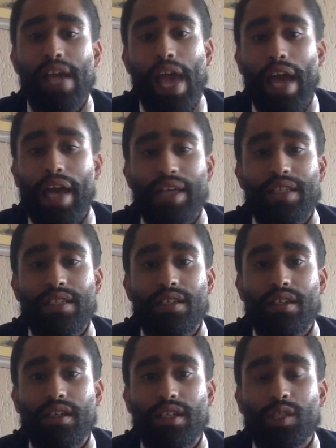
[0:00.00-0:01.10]
I think video
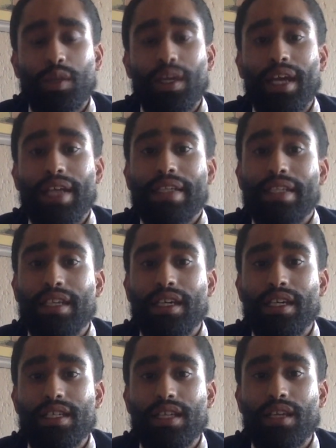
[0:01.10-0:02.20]
we'll discuss completely
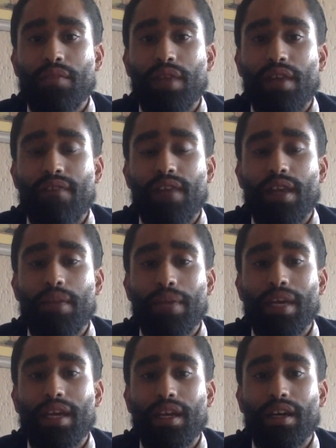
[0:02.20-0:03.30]
on its own because that's a topic
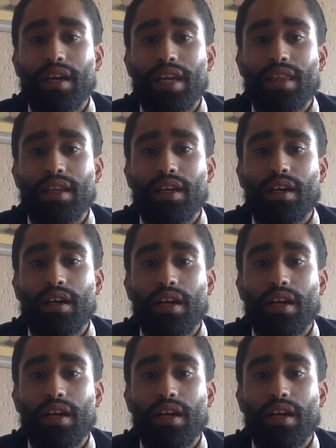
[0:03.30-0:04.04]
for another day.